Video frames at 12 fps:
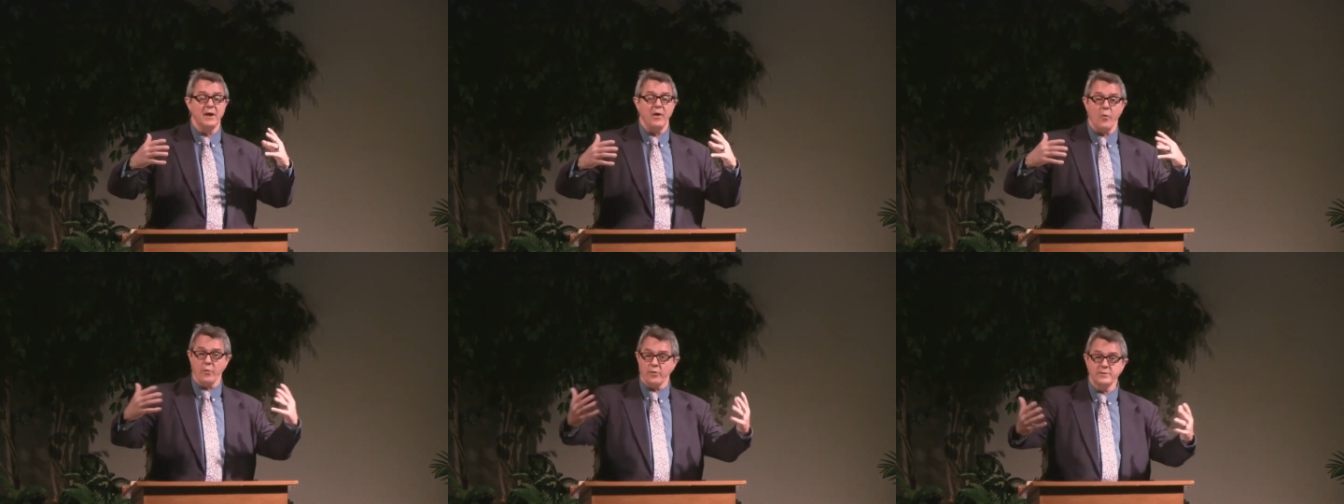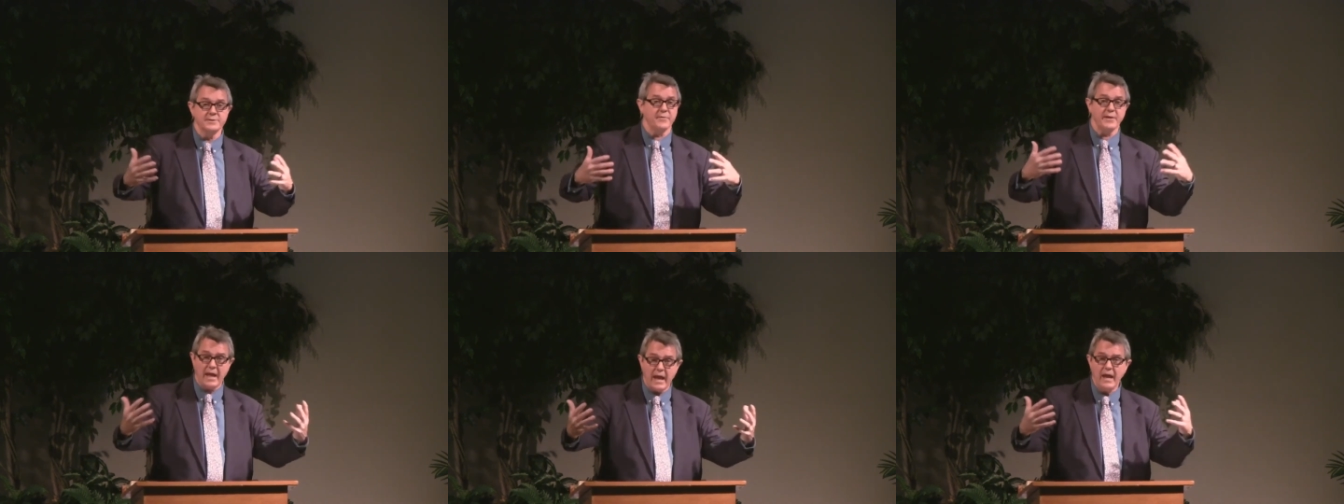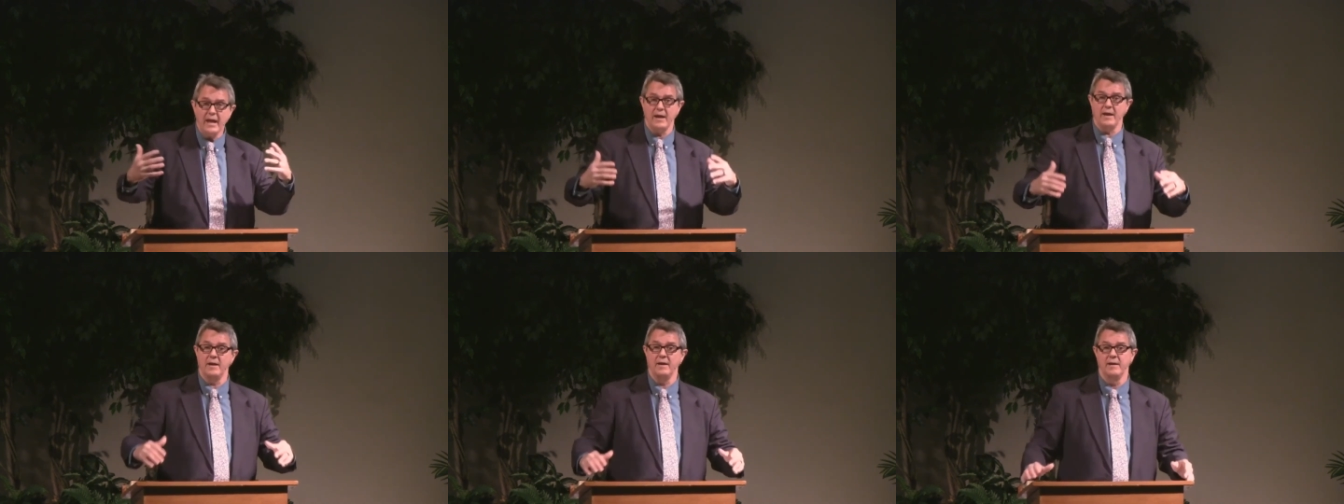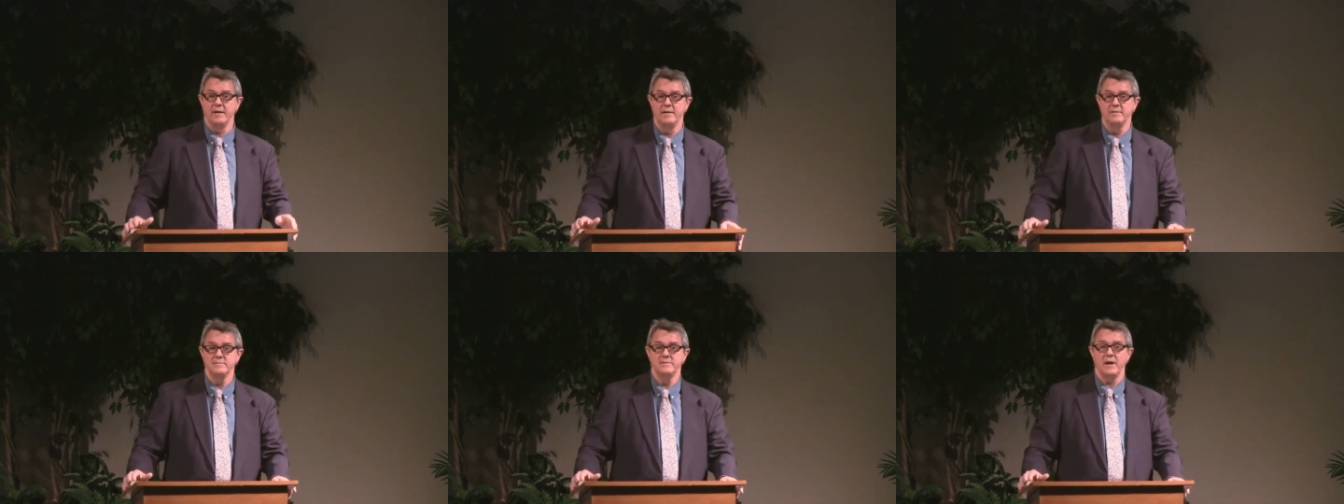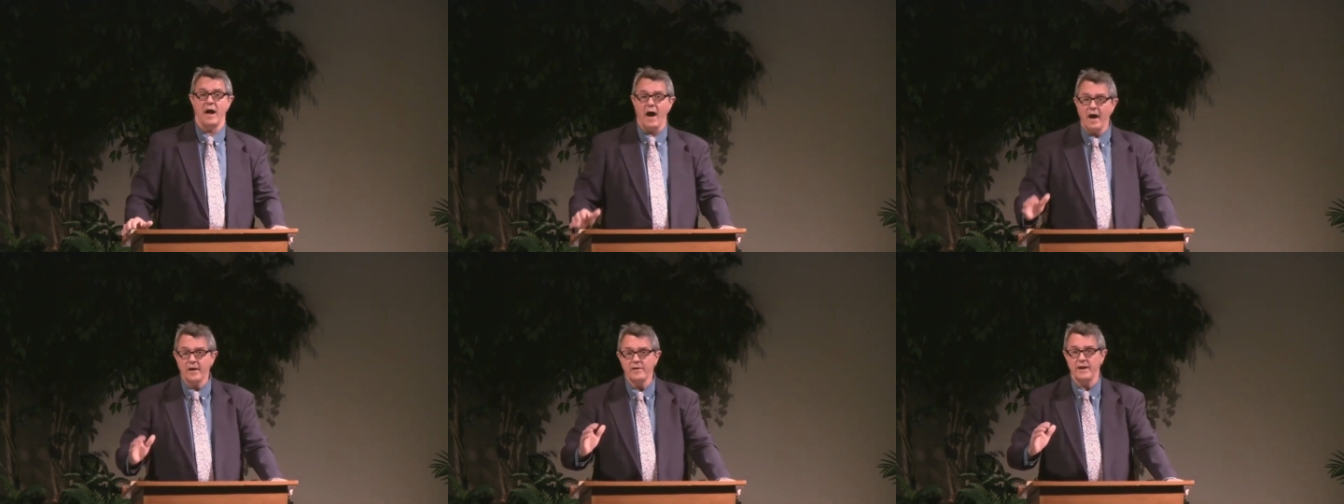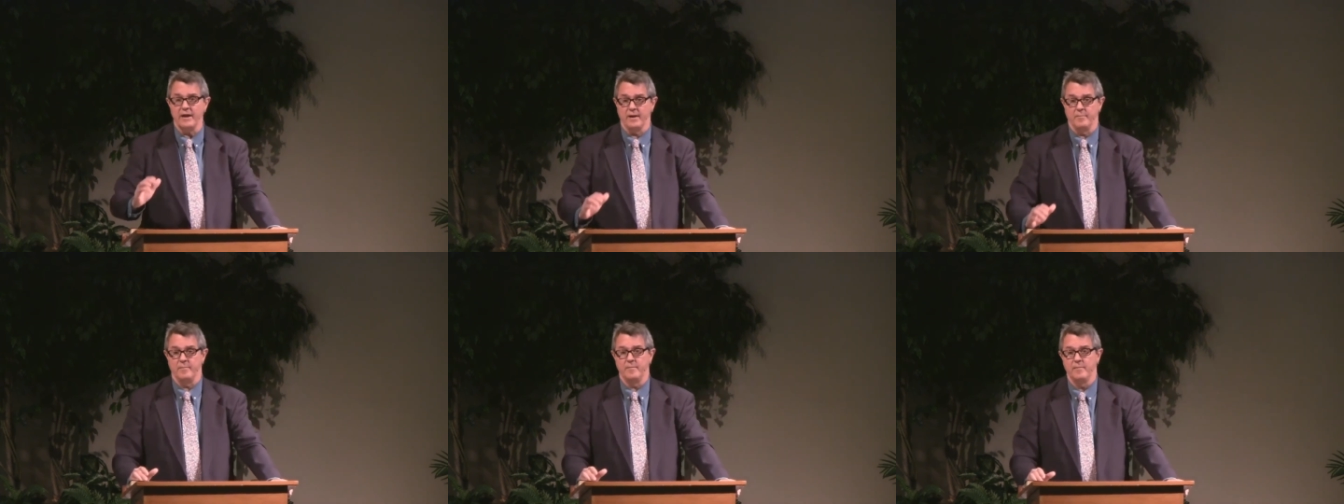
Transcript: orders of the king. Honor him.